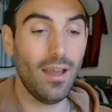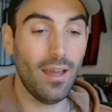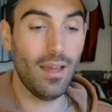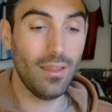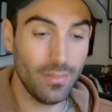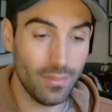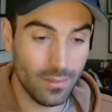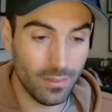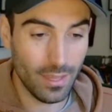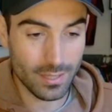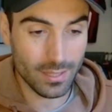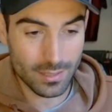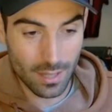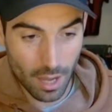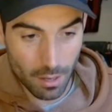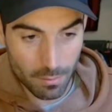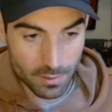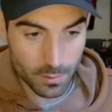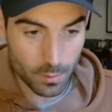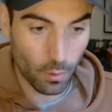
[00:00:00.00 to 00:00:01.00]
And this
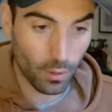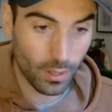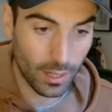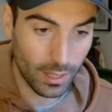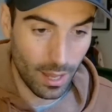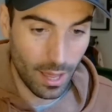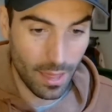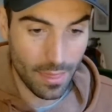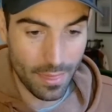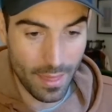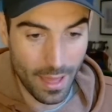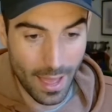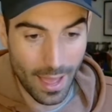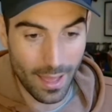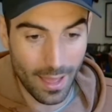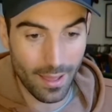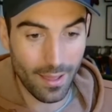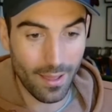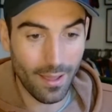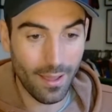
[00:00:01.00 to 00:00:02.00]
guy was walking like that.